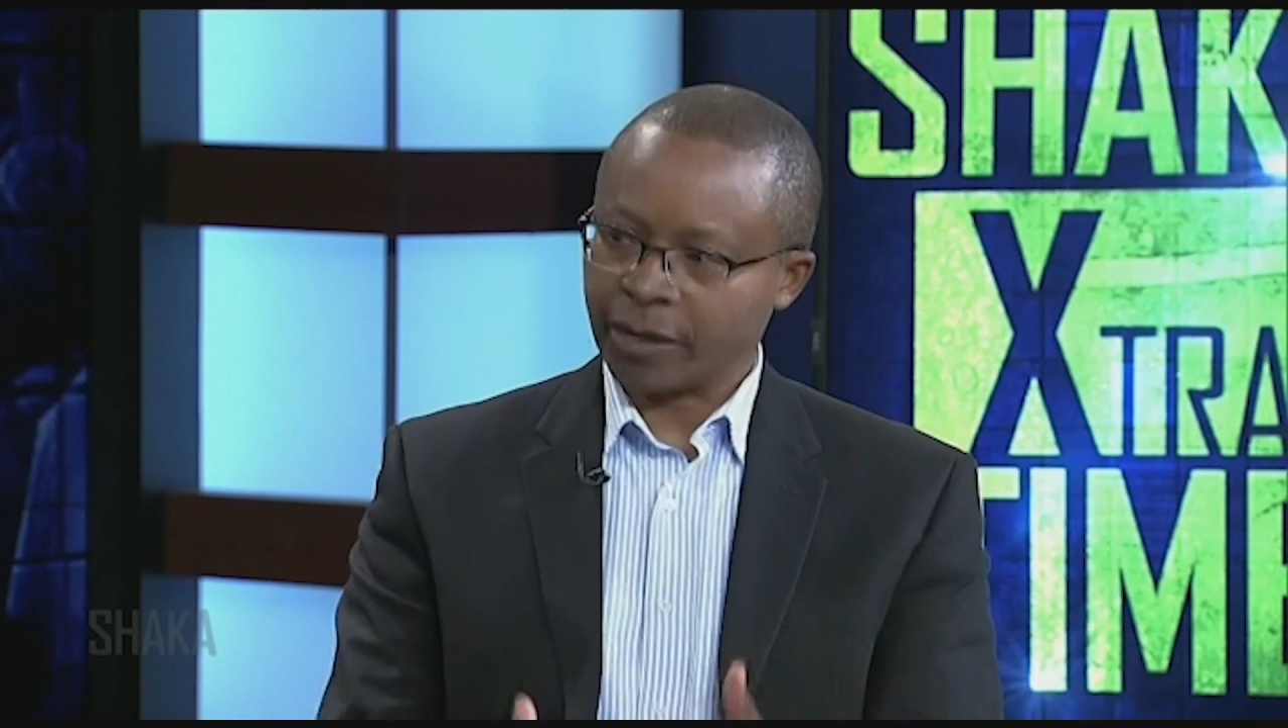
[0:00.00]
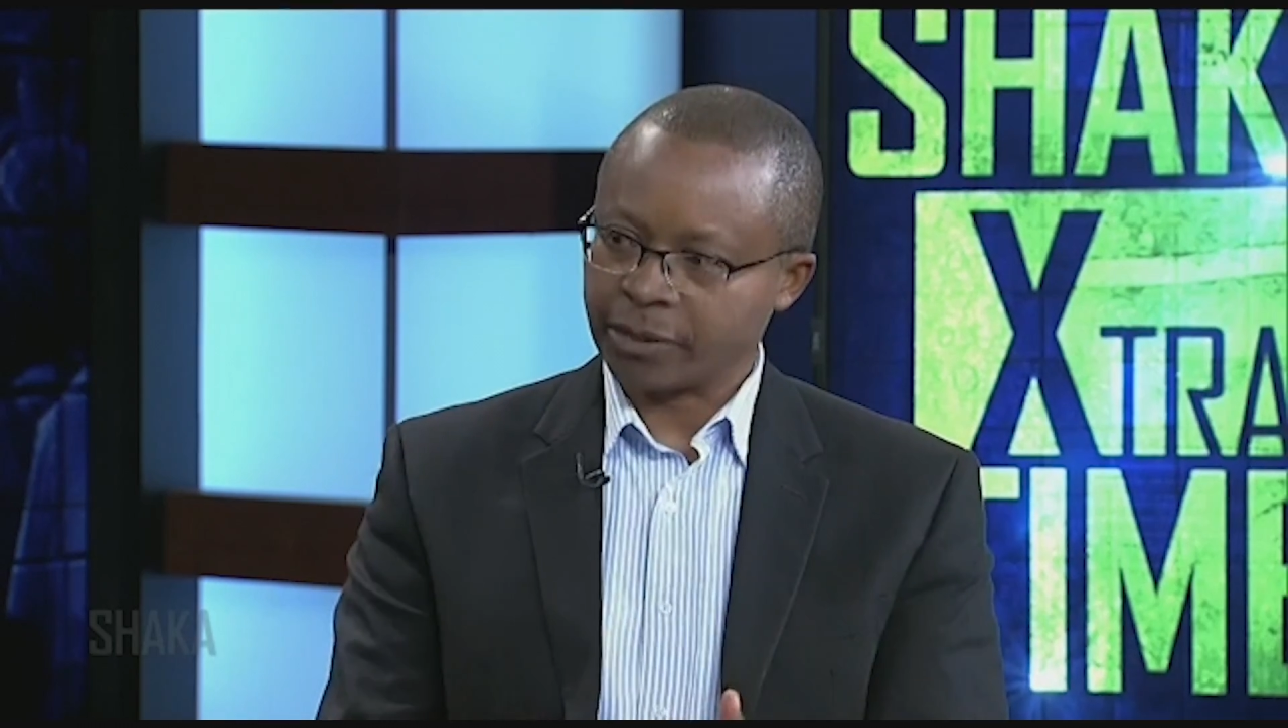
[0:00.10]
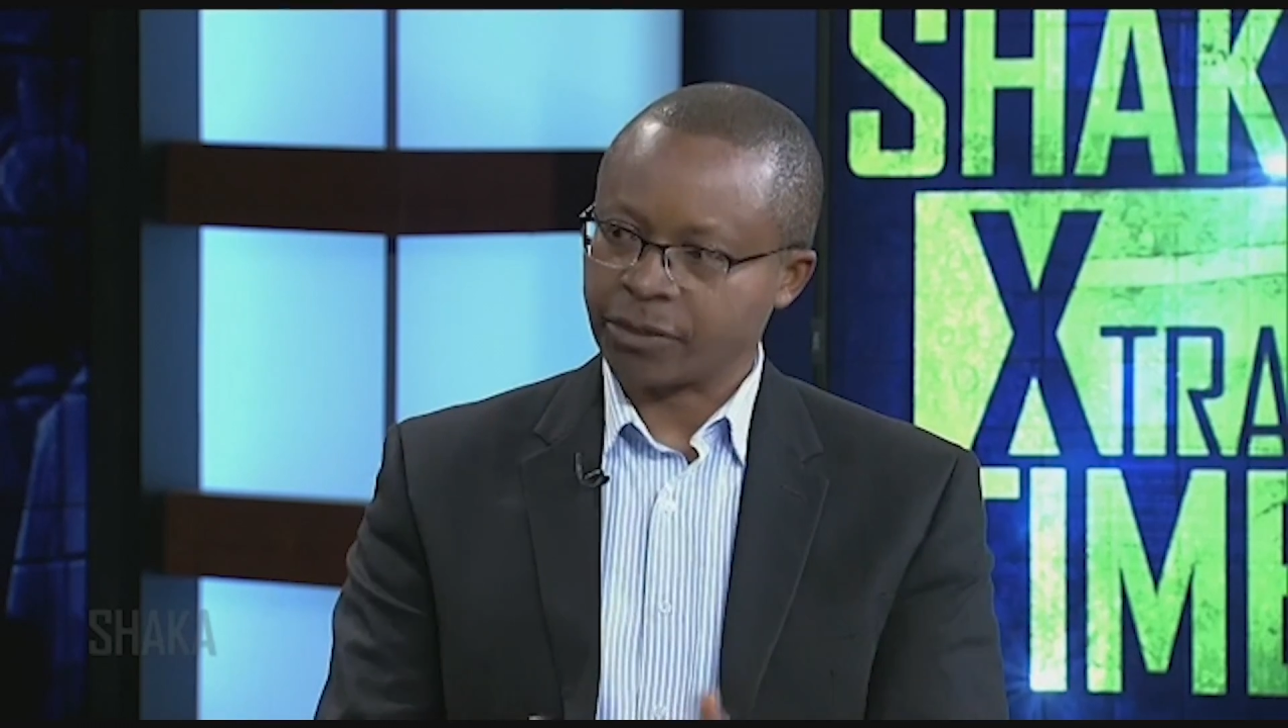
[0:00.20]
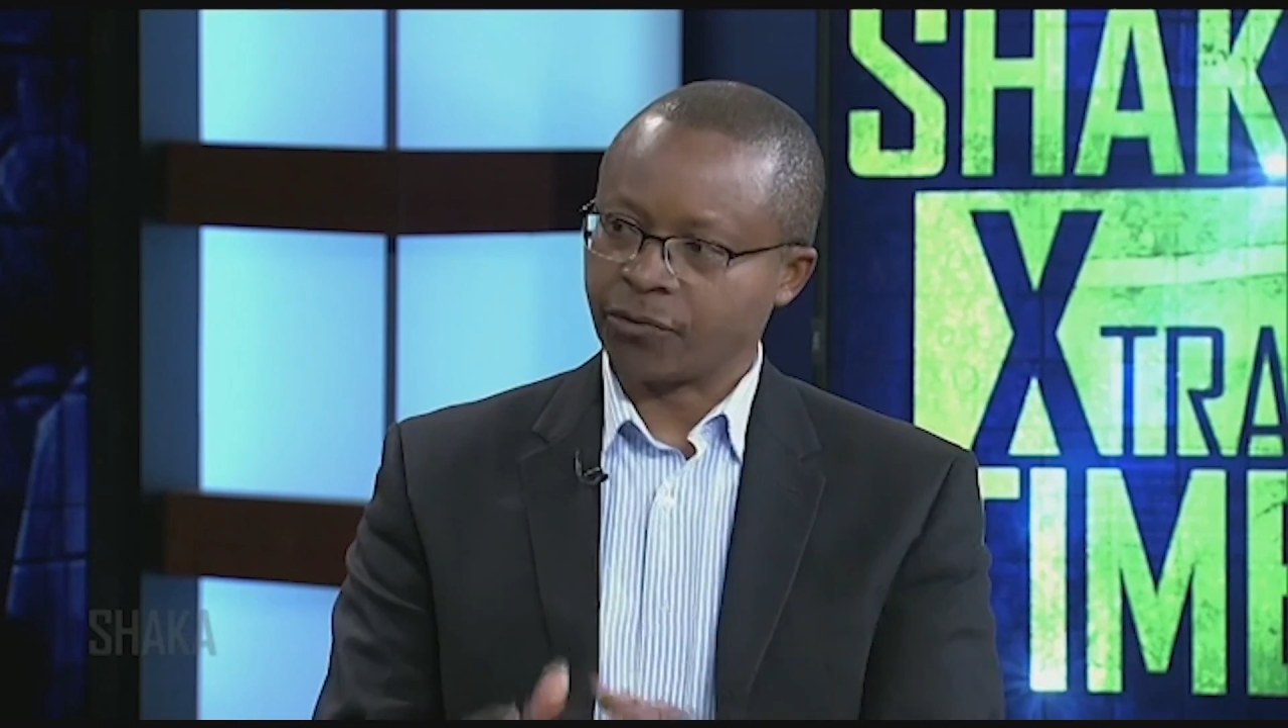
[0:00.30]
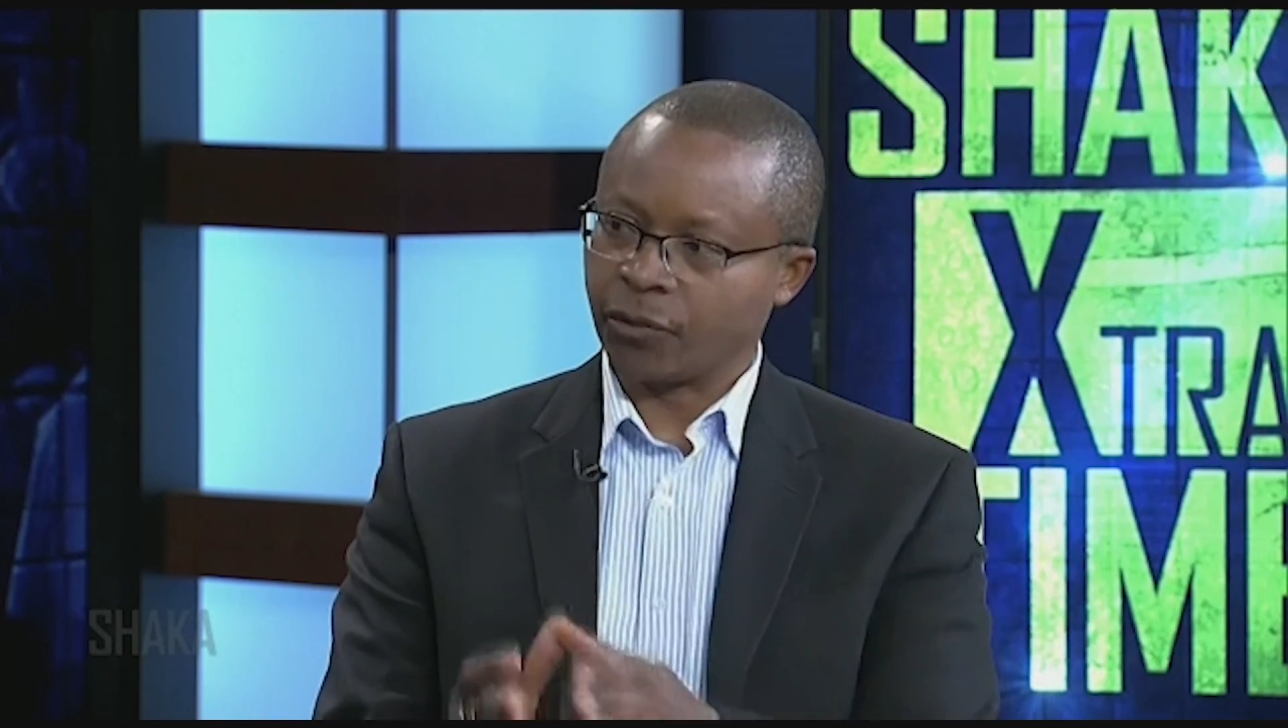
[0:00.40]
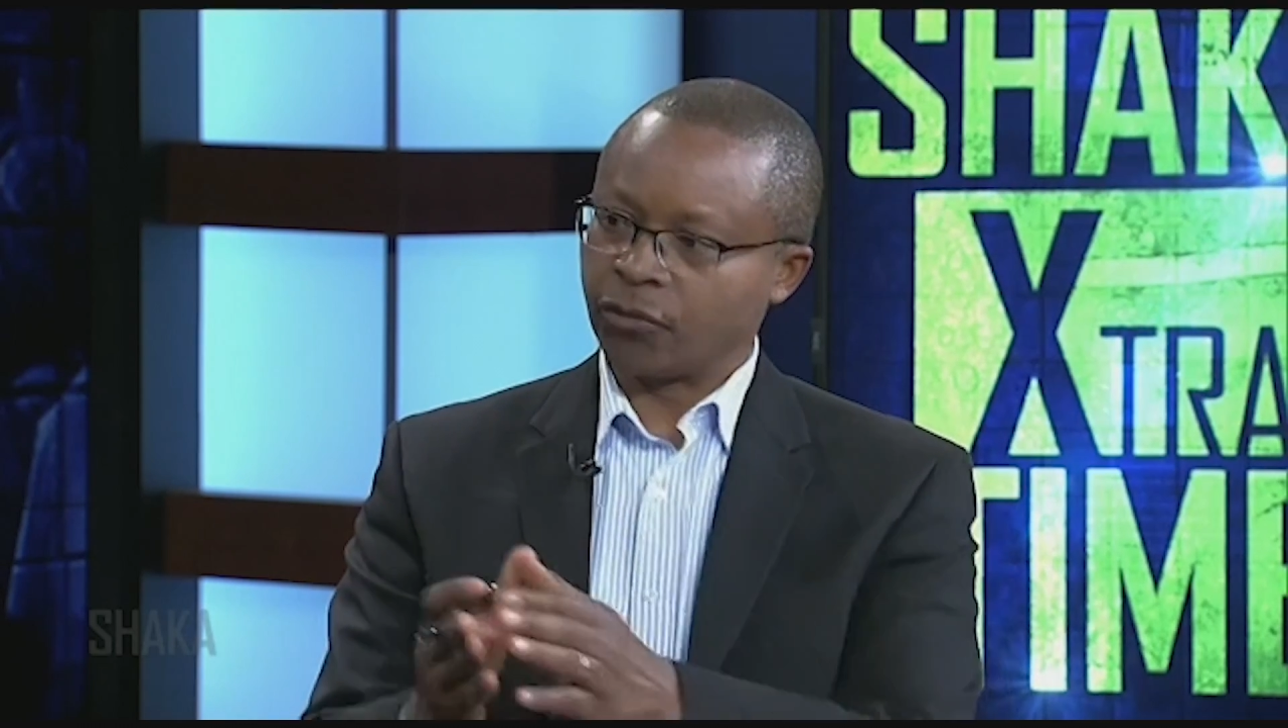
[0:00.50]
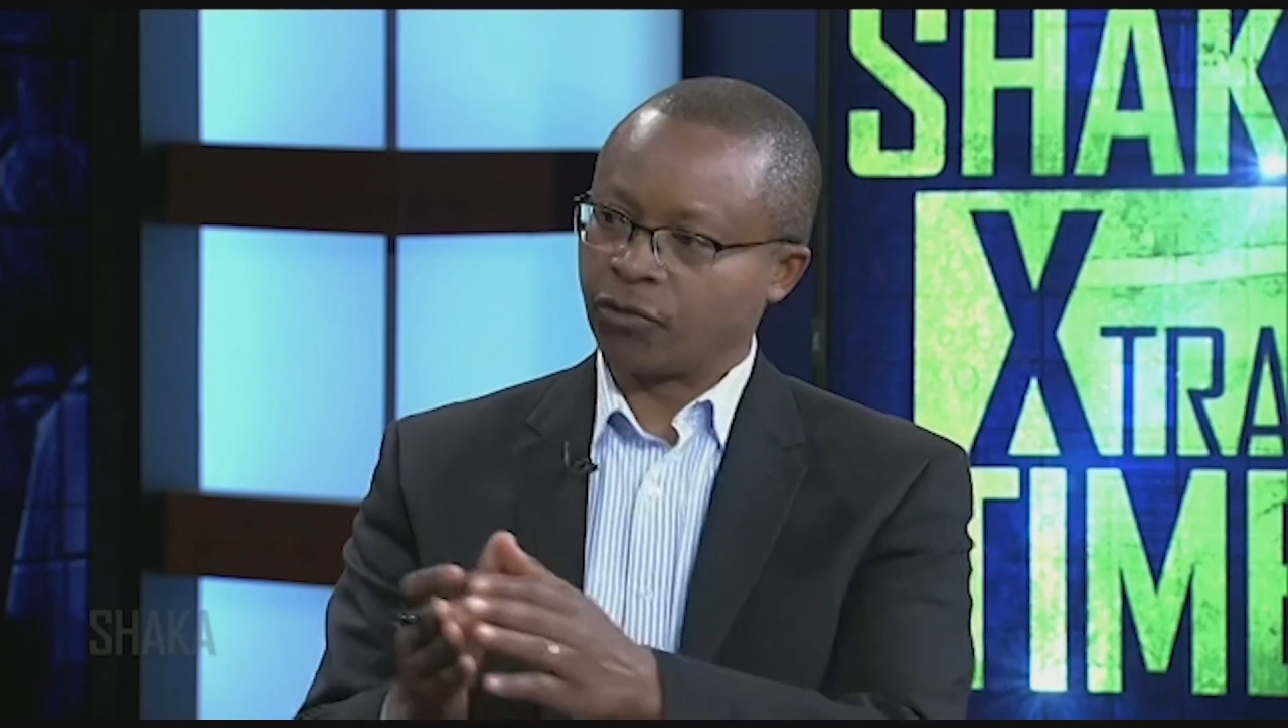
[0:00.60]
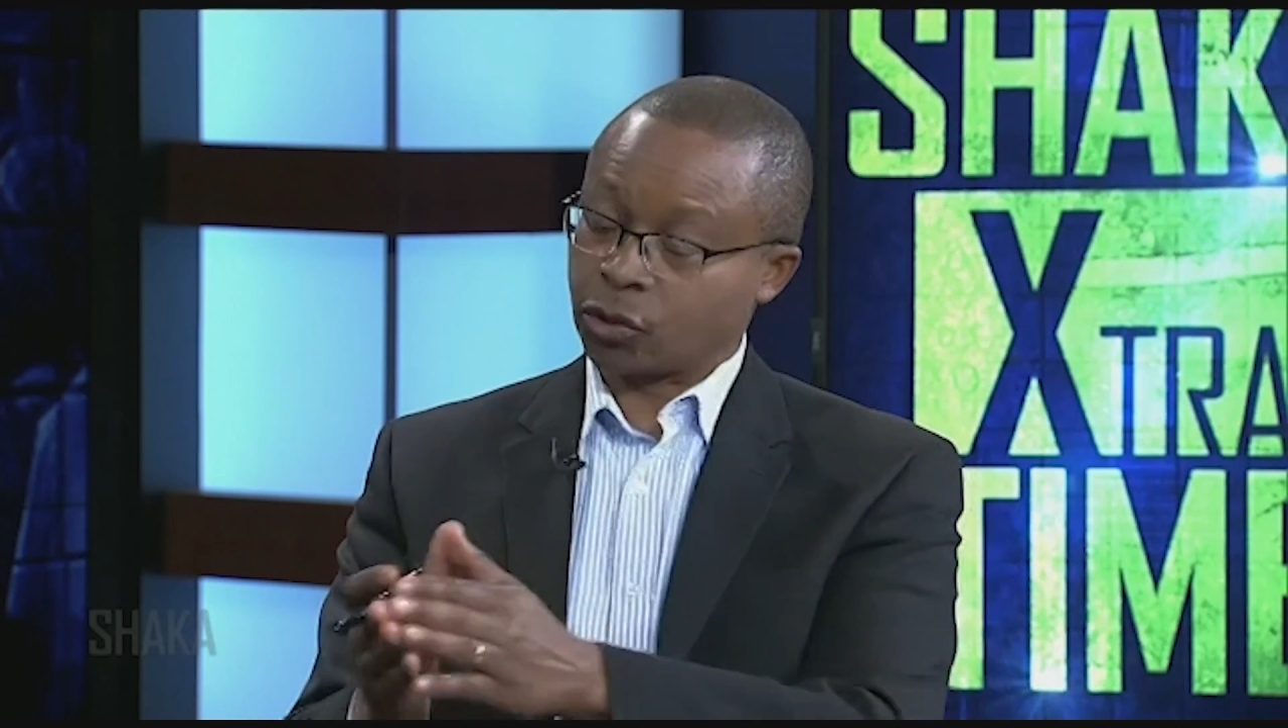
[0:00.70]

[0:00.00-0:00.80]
funds for